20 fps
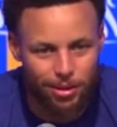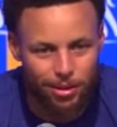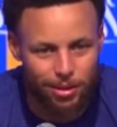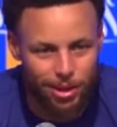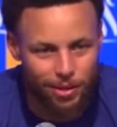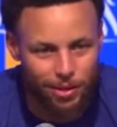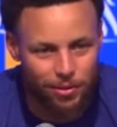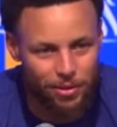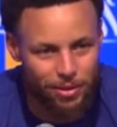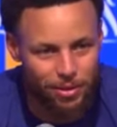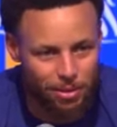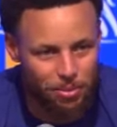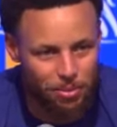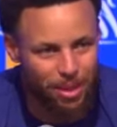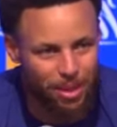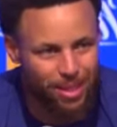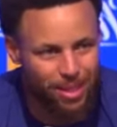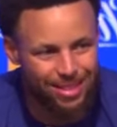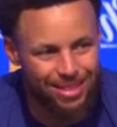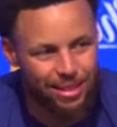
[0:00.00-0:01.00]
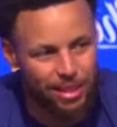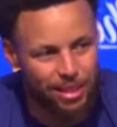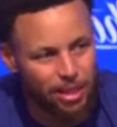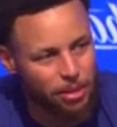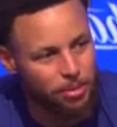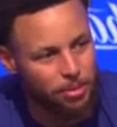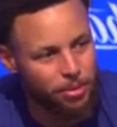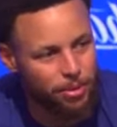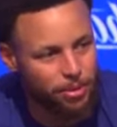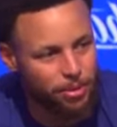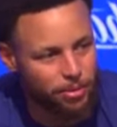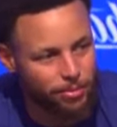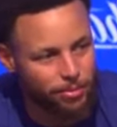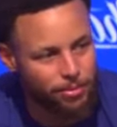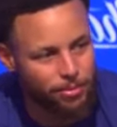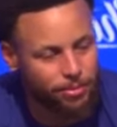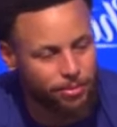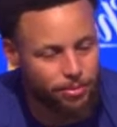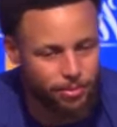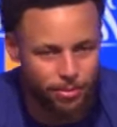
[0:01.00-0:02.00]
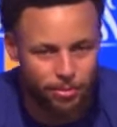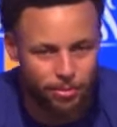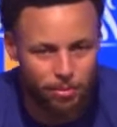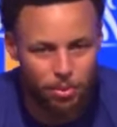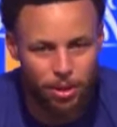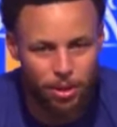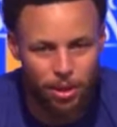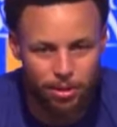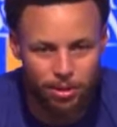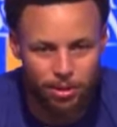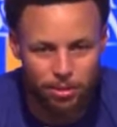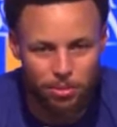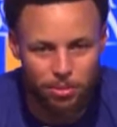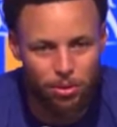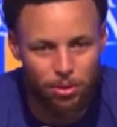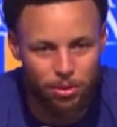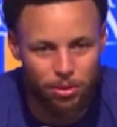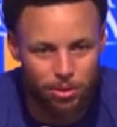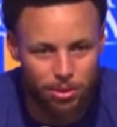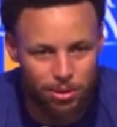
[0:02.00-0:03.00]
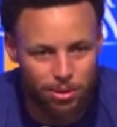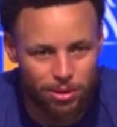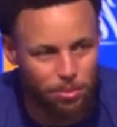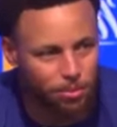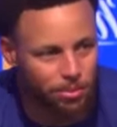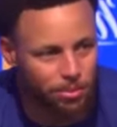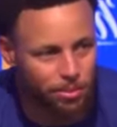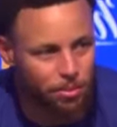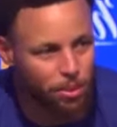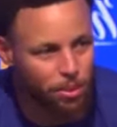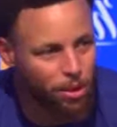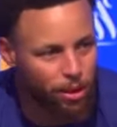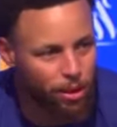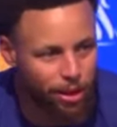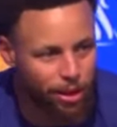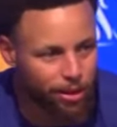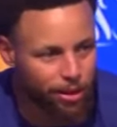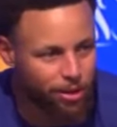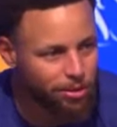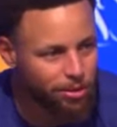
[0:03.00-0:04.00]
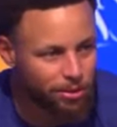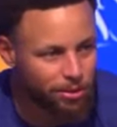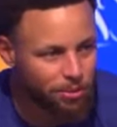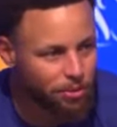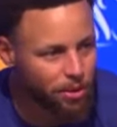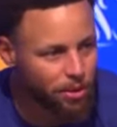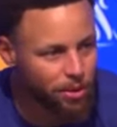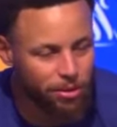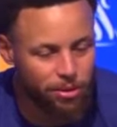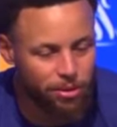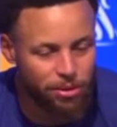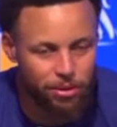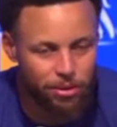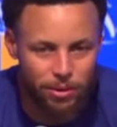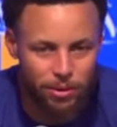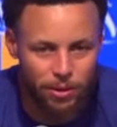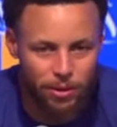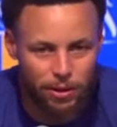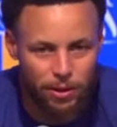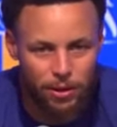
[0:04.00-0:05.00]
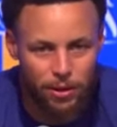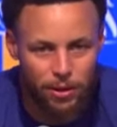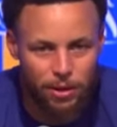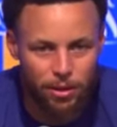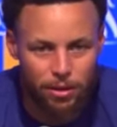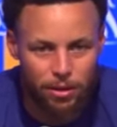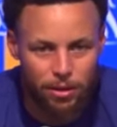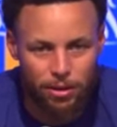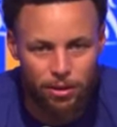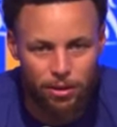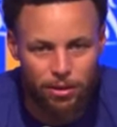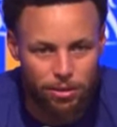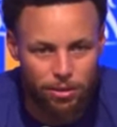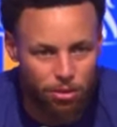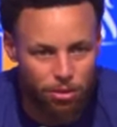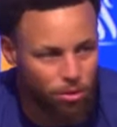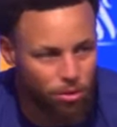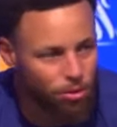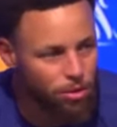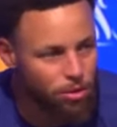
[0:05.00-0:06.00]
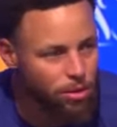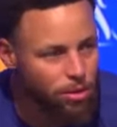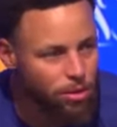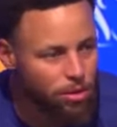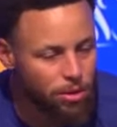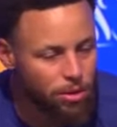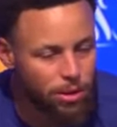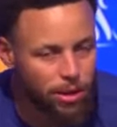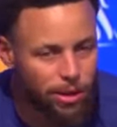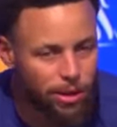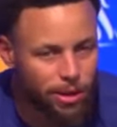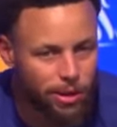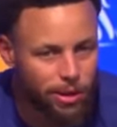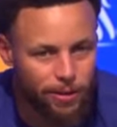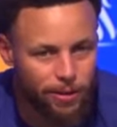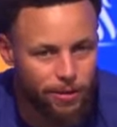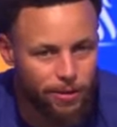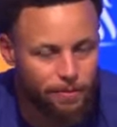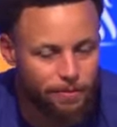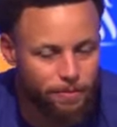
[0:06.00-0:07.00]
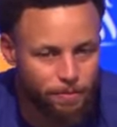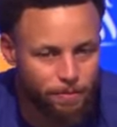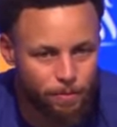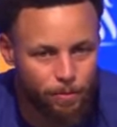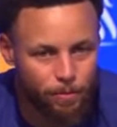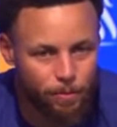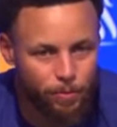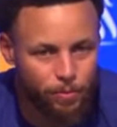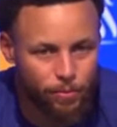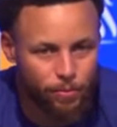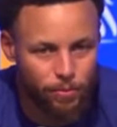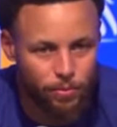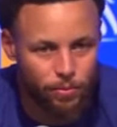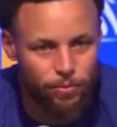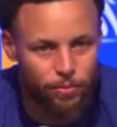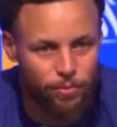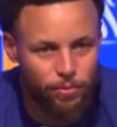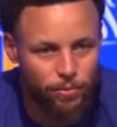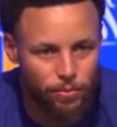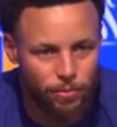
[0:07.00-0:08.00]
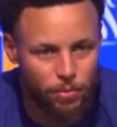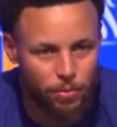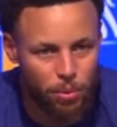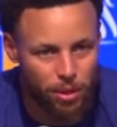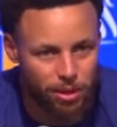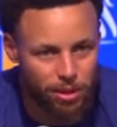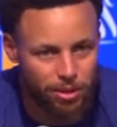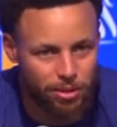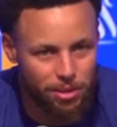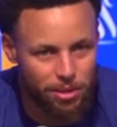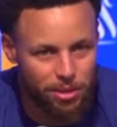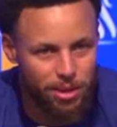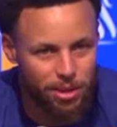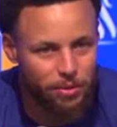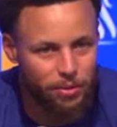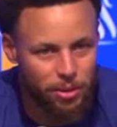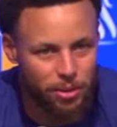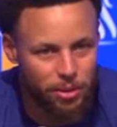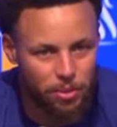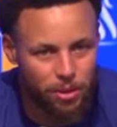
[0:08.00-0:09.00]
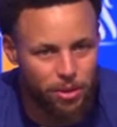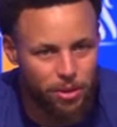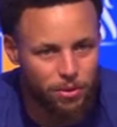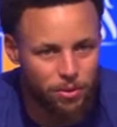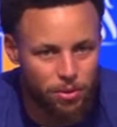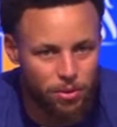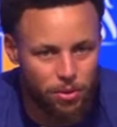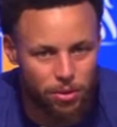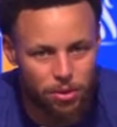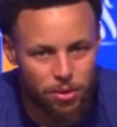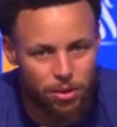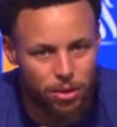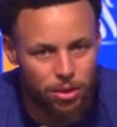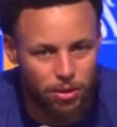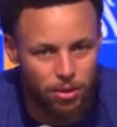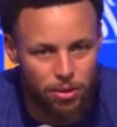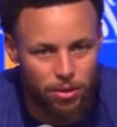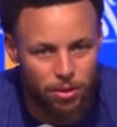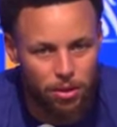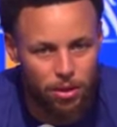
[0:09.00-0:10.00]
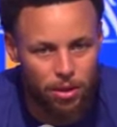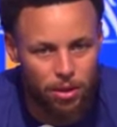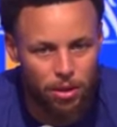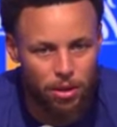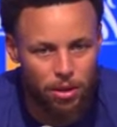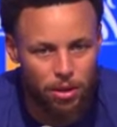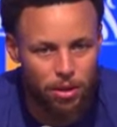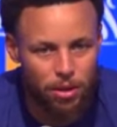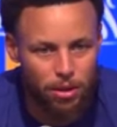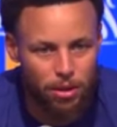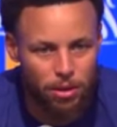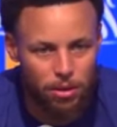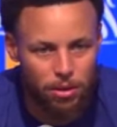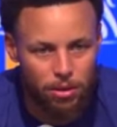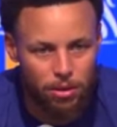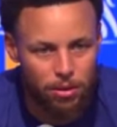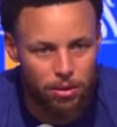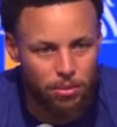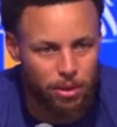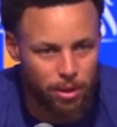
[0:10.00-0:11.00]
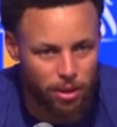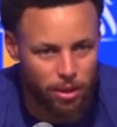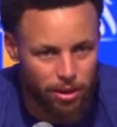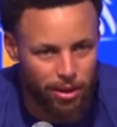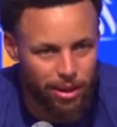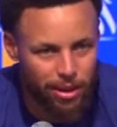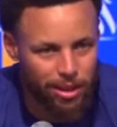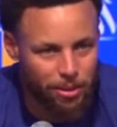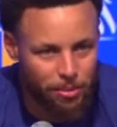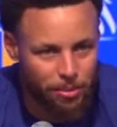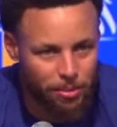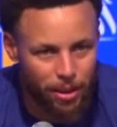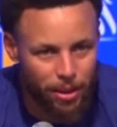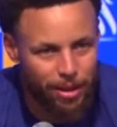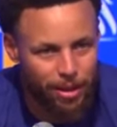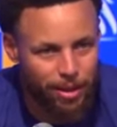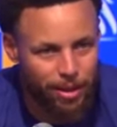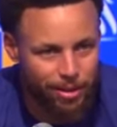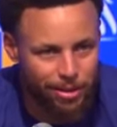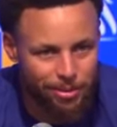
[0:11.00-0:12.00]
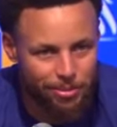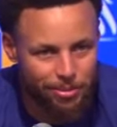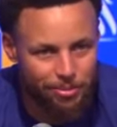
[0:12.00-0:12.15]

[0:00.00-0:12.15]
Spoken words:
give us amazing depth, plug some holes in the ball handler, defender, score, and play some significant minutes for us. So it'd be good to get him back, get